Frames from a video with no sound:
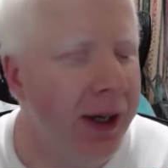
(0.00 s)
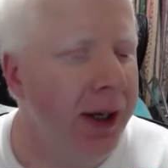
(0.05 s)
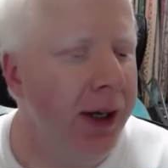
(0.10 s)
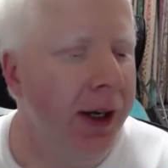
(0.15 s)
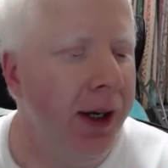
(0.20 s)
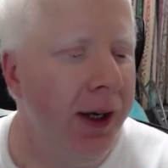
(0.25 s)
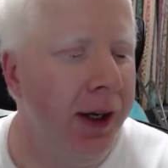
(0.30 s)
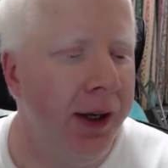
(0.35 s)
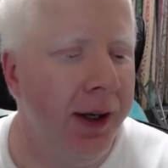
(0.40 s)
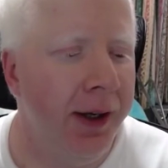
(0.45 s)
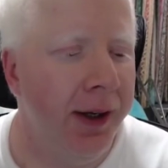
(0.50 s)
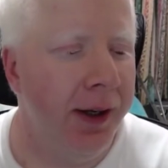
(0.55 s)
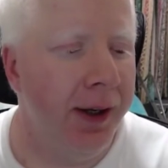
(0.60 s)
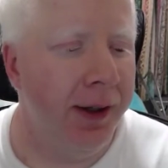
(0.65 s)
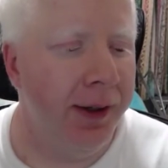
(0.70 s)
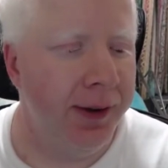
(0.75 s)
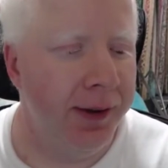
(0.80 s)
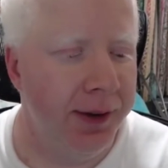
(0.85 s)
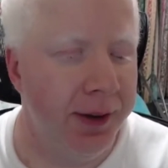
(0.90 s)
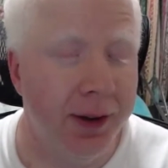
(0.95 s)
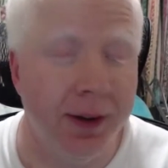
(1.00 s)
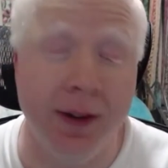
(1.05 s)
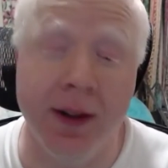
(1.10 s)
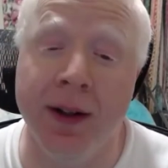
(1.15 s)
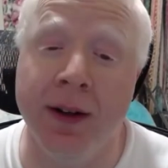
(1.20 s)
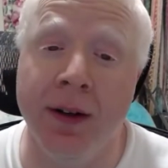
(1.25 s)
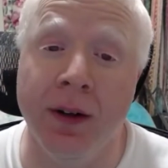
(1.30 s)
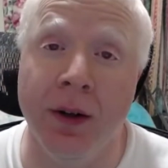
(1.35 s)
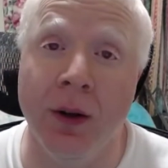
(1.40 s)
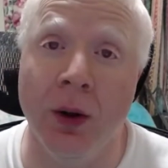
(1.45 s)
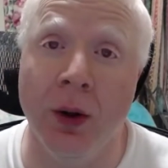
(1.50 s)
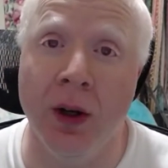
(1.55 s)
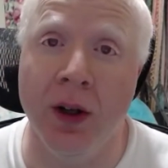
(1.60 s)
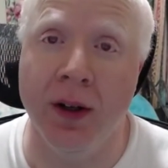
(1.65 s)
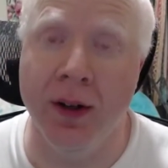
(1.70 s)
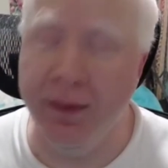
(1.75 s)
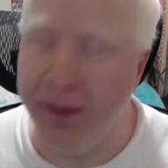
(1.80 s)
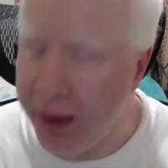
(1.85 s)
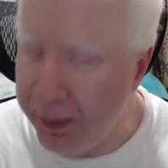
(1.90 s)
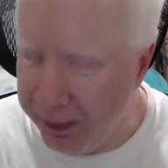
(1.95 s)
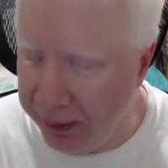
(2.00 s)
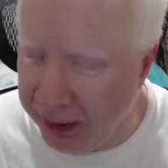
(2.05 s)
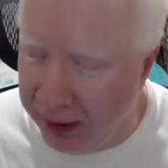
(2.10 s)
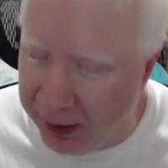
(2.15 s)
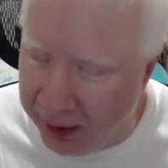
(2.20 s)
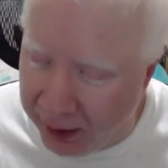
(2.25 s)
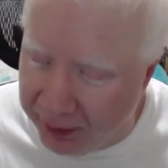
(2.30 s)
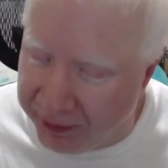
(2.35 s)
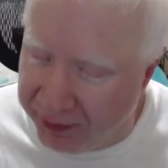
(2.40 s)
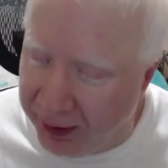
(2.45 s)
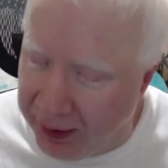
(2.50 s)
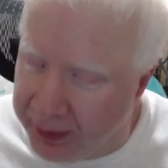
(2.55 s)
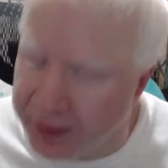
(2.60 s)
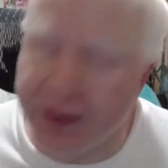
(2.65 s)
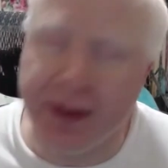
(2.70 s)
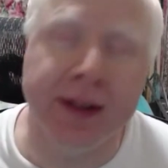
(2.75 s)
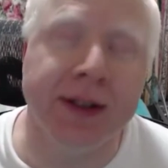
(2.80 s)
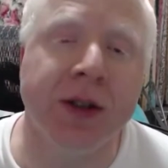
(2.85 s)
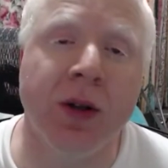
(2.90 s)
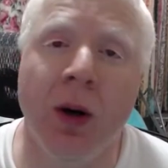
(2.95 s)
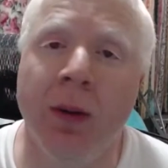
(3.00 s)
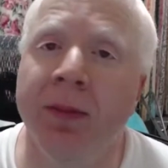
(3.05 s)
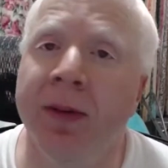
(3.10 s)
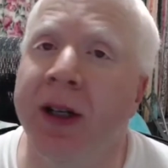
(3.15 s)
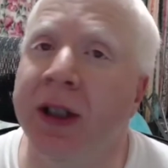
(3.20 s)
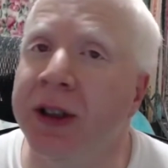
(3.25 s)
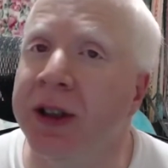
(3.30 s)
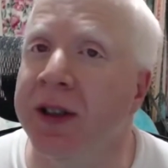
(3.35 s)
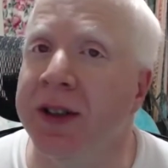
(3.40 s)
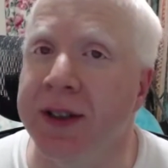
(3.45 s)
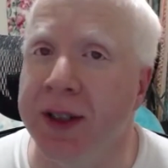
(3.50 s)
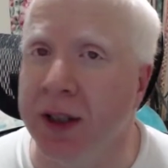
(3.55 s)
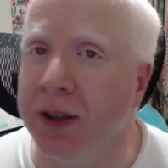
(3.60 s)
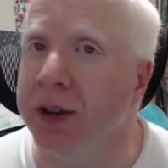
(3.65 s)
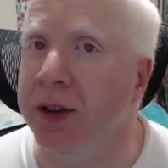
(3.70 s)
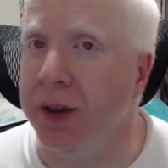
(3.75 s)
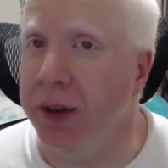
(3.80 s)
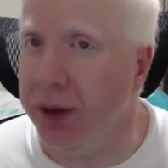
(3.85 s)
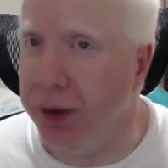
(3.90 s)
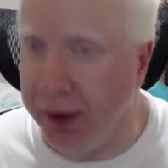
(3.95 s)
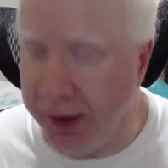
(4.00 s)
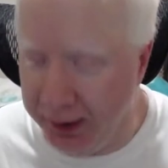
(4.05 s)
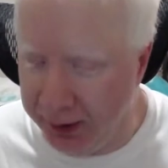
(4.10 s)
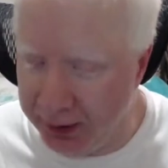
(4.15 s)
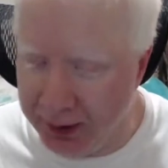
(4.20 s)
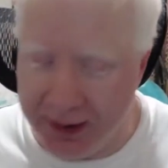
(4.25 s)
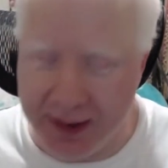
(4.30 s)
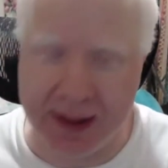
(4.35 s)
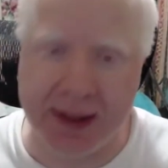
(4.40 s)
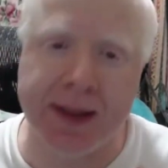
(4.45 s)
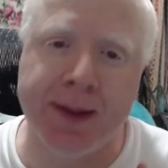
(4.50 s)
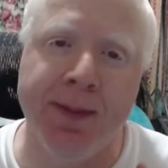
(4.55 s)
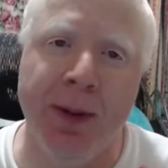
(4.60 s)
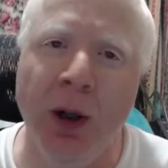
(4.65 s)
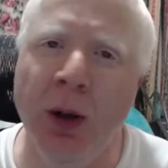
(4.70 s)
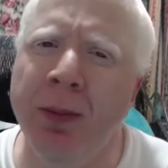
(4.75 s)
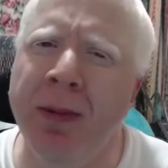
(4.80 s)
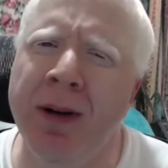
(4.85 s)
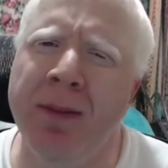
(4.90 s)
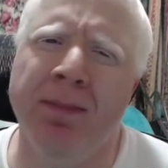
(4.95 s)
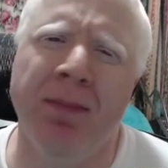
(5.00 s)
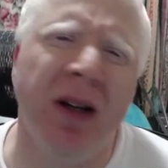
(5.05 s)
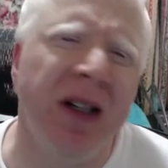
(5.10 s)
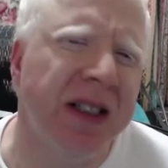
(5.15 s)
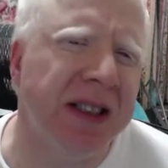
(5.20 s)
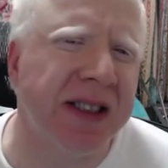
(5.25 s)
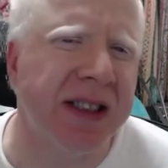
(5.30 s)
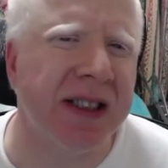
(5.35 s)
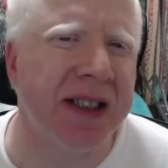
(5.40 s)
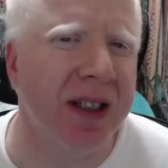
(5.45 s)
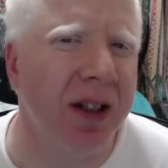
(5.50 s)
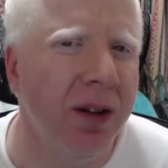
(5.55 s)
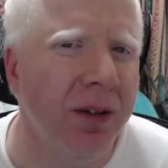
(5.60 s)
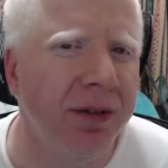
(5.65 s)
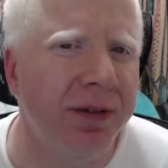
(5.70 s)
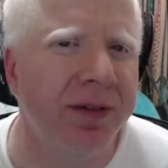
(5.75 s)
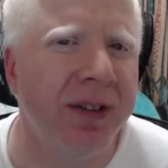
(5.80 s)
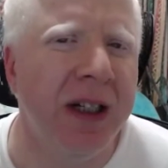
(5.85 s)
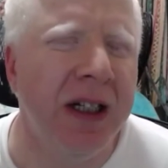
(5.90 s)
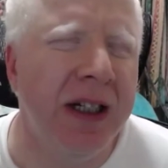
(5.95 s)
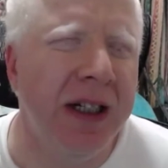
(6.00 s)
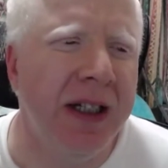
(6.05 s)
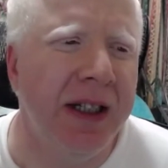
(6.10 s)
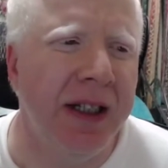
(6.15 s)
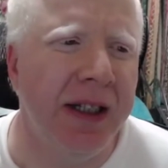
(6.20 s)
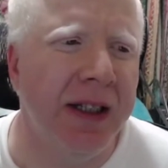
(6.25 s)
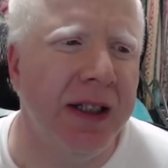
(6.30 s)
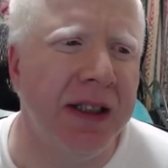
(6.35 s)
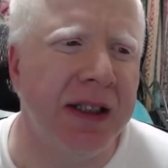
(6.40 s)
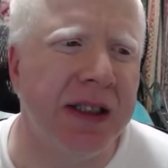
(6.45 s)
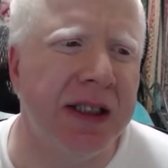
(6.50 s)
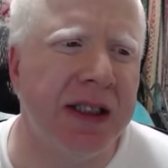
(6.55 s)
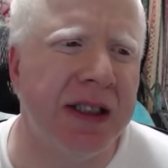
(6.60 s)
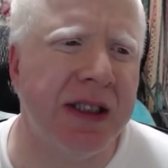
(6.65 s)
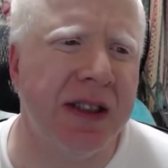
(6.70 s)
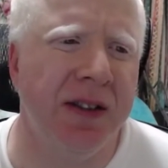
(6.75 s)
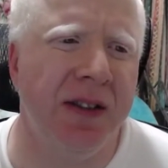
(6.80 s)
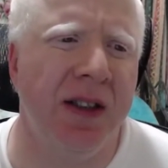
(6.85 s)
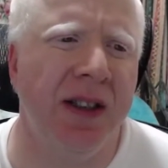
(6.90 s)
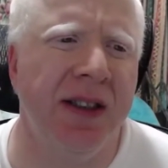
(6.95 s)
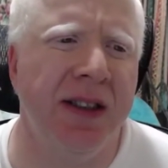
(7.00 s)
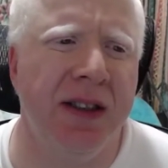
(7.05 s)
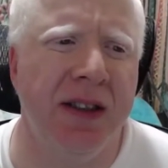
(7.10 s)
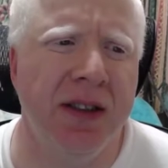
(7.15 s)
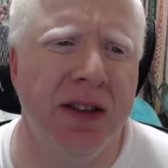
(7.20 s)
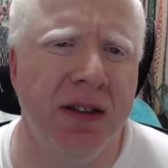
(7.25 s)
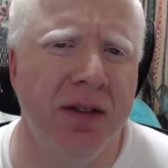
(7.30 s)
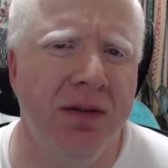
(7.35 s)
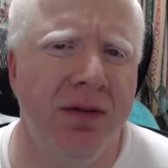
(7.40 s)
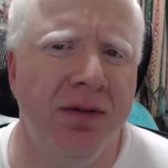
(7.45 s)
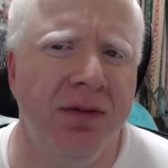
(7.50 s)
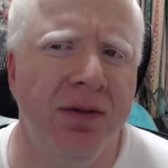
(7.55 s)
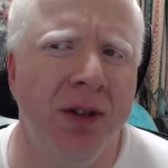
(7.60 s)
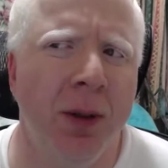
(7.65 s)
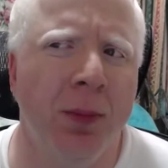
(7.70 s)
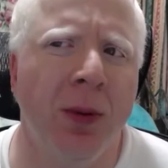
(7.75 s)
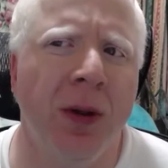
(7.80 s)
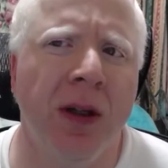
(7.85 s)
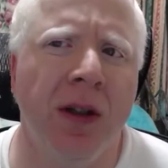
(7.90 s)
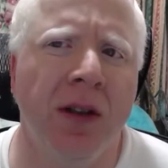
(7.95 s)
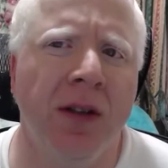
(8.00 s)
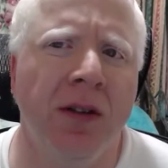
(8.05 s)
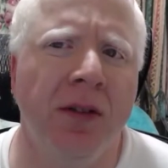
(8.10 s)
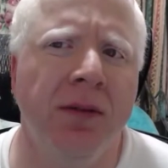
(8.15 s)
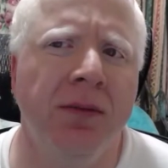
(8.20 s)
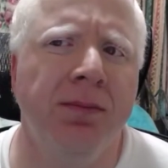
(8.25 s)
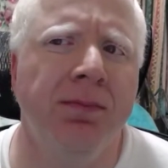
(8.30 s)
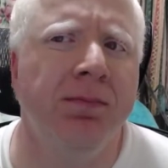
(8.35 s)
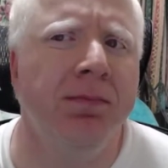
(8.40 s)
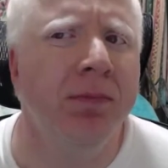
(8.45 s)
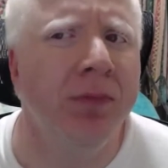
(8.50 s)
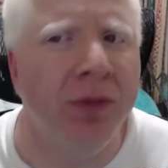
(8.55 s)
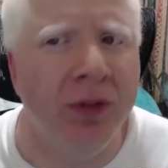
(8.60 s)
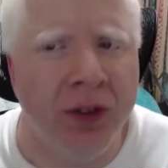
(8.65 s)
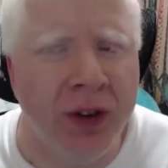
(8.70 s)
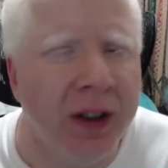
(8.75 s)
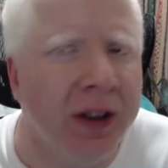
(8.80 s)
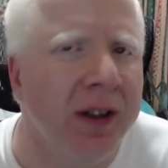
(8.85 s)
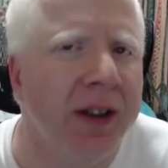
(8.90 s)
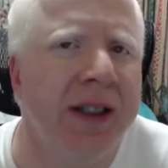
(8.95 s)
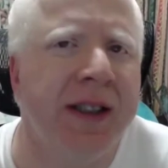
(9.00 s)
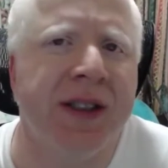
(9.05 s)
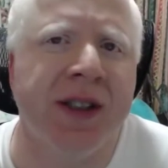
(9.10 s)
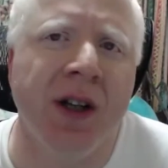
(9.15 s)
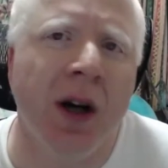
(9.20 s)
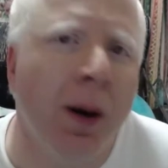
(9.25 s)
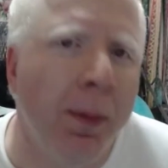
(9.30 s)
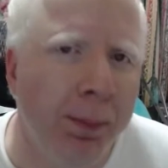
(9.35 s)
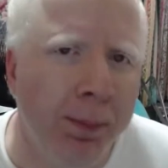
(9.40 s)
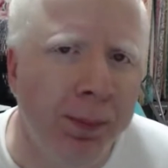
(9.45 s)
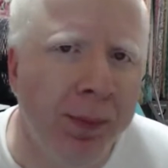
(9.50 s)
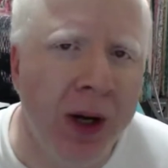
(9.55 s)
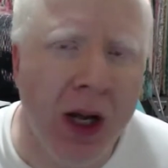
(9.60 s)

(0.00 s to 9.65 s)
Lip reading: and then go ahead and vape it. And I find that this combination is actually great, because the spearmint by itself is like vaping Wrigley's gum.